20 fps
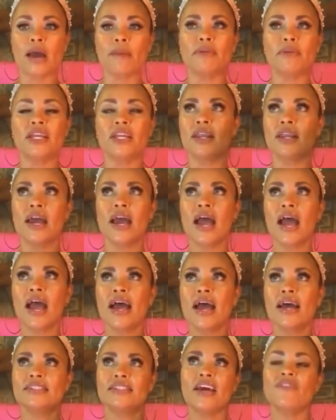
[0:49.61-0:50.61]
I mean,
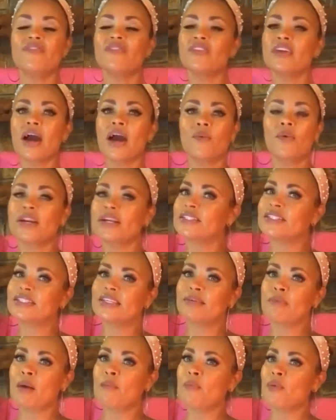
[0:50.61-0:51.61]
definitely I want to
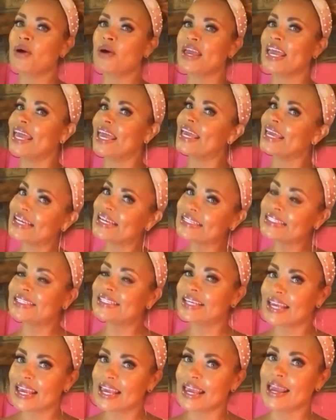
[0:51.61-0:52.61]
see my boy
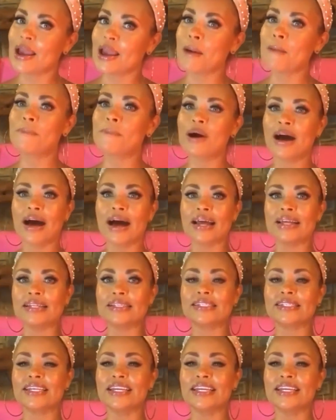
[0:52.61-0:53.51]
Andy, but,